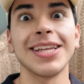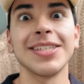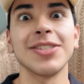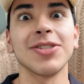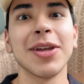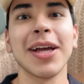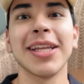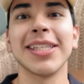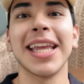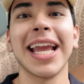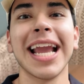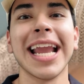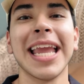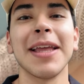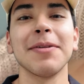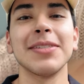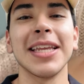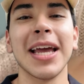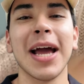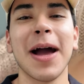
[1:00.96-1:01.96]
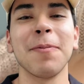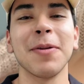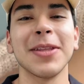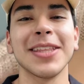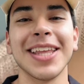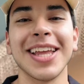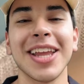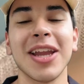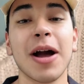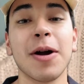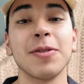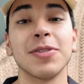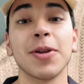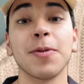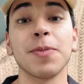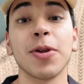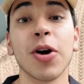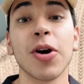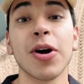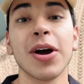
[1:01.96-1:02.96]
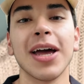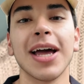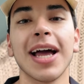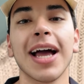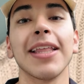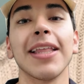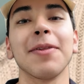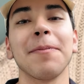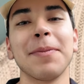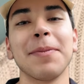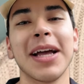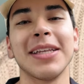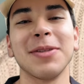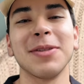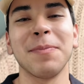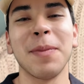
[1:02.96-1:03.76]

stretch and keeps everything comfortable. And the best